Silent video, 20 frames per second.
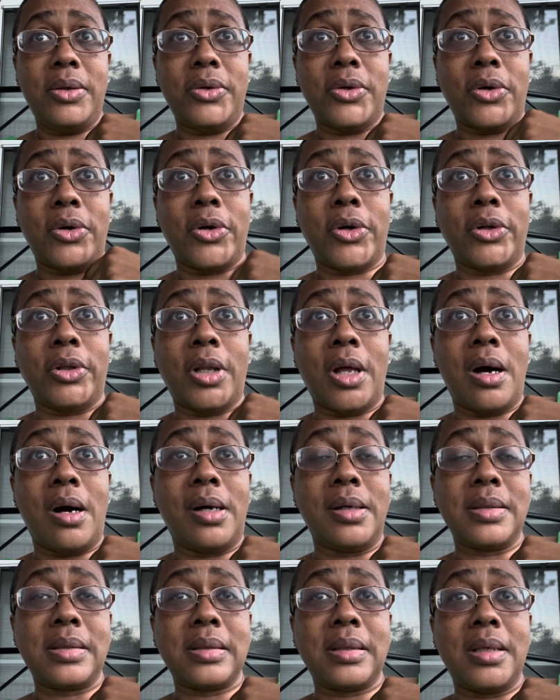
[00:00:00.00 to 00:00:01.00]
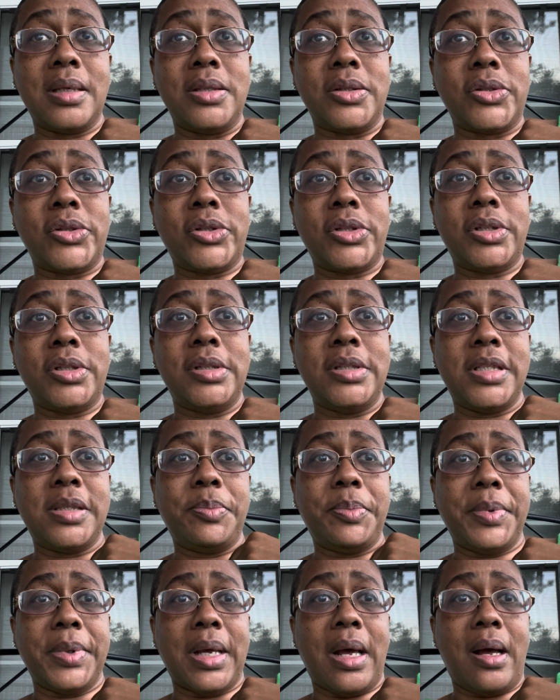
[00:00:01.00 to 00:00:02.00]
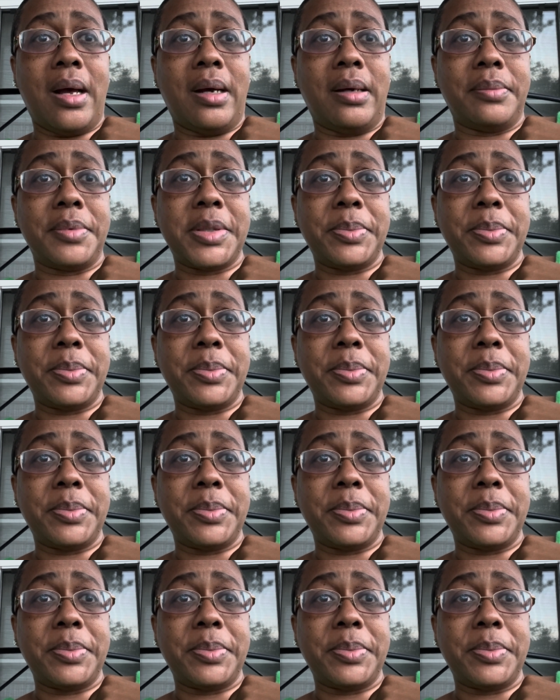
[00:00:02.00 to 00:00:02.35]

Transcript: you know, her loss, because she sp um,